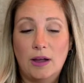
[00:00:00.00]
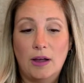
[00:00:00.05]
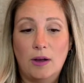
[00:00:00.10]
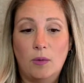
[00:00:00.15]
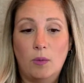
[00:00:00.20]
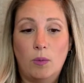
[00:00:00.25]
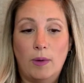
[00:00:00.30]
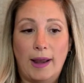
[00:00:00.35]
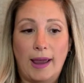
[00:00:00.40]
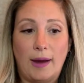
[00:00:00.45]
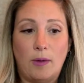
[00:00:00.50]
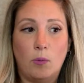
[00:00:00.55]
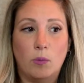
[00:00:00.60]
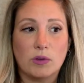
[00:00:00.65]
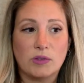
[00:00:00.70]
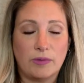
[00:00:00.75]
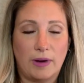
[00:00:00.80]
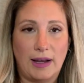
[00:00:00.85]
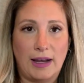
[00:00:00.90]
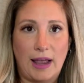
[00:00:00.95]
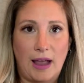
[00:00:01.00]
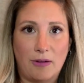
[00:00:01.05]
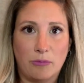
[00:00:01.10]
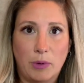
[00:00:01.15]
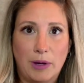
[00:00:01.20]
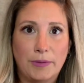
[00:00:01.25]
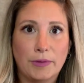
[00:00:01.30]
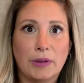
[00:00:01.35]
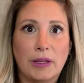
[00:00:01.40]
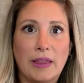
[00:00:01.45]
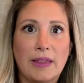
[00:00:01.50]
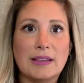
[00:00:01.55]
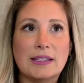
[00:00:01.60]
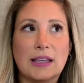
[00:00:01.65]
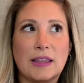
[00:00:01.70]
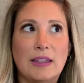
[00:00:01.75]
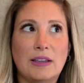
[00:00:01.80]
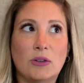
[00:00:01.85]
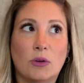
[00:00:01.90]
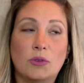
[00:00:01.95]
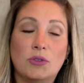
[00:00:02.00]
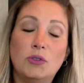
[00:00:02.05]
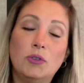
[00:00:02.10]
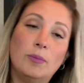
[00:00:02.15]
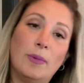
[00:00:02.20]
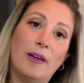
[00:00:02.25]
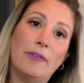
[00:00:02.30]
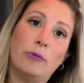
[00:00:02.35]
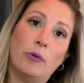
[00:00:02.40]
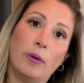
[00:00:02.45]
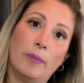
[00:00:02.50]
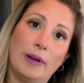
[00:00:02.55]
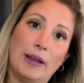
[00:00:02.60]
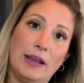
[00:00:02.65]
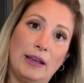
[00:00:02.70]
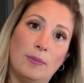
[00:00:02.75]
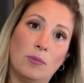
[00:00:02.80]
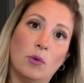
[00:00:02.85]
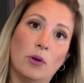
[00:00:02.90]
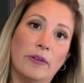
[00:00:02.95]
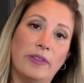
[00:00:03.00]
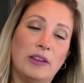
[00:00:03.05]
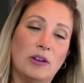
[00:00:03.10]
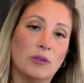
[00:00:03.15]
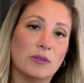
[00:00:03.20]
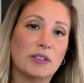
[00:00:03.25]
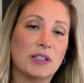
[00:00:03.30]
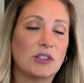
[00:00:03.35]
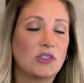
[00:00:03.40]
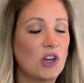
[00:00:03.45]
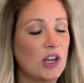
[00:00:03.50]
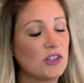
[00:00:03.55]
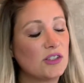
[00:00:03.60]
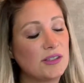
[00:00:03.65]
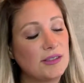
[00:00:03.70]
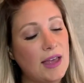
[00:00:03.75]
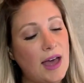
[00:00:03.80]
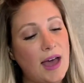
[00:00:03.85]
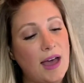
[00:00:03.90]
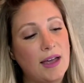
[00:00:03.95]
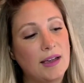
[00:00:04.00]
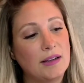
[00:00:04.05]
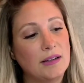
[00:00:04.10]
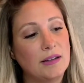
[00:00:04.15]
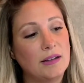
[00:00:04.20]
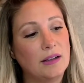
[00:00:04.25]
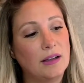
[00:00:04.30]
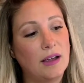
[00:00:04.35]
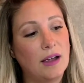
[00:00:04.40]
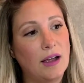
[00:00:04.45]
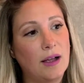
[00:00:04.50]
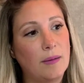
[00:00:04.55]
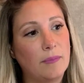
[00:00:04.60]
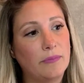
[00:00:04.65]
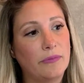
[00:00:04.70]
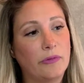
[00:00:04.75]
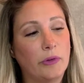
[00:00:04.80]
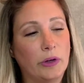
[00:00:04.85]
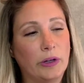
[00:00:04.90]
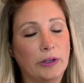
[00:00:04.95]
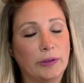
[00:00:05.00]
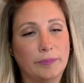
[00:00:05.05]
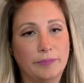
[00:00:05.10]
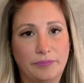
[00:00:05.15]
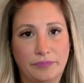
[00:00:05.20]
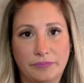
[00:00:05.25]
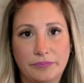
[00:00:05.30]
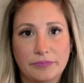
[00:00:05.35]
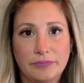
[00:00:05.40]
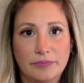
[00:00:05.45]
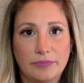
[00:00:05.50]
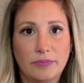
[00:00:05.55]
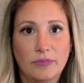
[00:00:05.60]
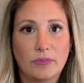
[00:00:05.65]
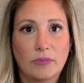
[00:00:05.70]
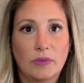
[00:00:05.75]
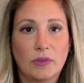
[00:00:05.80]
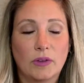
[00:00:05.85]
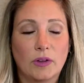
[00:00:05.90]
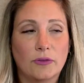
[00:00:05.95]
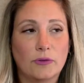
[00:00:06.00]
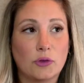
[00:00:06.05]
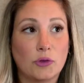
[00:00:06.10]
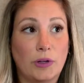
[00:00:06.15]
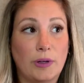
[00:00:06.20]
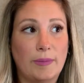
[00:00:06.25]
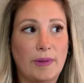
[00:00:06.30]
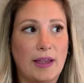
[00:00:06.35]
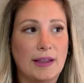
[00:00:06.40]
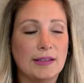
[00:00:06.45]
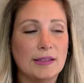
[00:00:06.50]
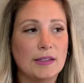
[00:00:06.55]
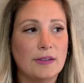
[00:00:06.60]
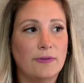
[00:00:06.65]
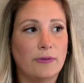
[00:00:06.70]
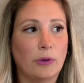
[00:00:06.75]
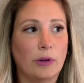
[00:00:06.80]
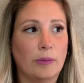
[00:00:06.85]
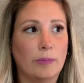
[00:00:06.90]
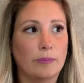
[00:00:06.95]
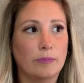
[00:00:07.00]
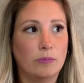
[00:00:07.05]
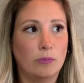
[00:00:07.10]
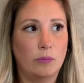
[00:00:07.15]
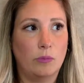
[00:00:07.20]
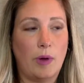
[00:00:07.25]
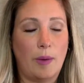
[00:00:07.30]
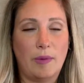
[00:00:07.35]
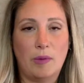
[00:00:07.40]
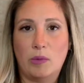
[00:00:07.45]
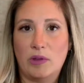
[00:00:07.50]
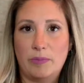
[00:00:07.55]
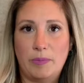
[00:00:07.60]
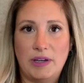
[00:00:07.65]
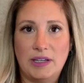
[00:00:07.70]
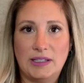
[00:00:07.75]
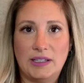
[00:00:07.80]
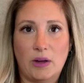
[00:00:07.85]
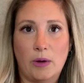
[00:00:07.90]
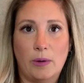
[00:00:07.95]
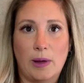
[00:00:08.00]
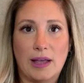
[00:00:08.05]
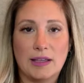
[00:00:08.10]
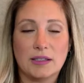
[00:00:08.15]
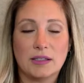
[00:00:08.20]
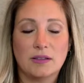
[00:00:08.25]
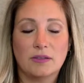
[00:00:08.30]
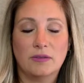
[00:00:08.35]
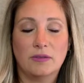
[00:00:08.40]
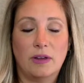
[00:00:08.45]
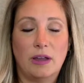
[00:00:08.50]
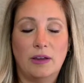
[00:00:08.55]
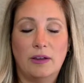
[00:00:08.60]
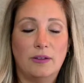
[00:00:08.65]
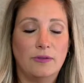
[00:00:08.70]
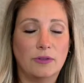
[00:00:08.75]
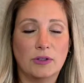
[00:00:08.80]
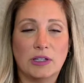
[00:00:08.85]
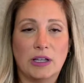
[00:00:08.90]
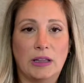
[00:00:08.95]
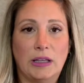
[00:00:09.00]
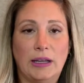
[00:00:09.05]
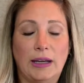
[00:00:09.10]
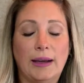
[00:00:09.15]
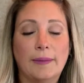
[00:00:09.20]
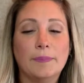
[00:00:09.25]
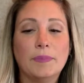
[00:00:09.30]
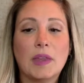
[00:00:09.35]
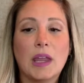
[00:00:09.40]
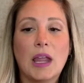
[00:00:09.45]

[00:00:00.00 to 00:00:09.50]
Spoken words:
when I was ready to have Waverly, they said they don't do metformin anymore. They don't suggest that for treatment for women with PCOS and fertility.